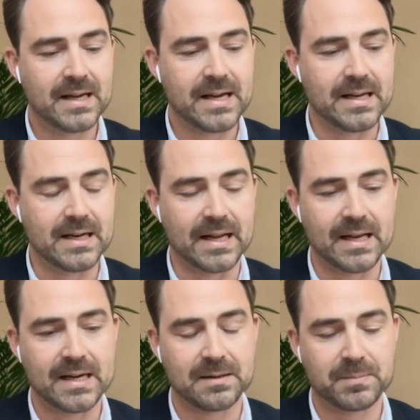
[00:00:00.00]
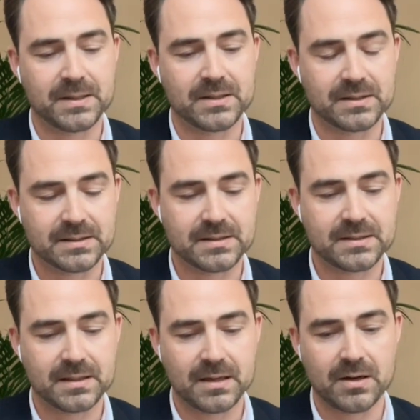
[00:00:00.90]
Linear
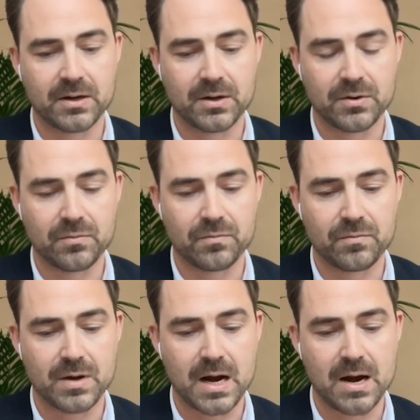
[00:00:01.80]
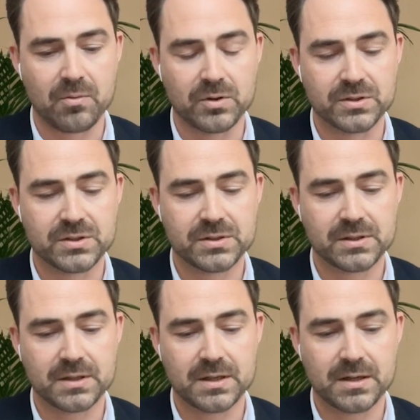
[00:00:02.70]
because I was
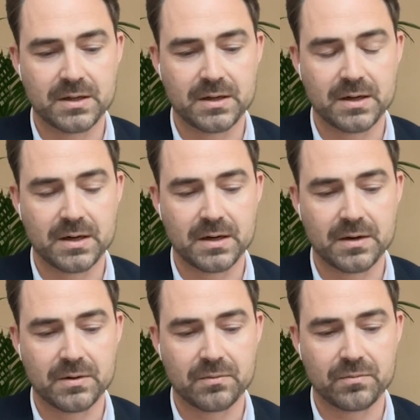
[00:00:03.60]
uh,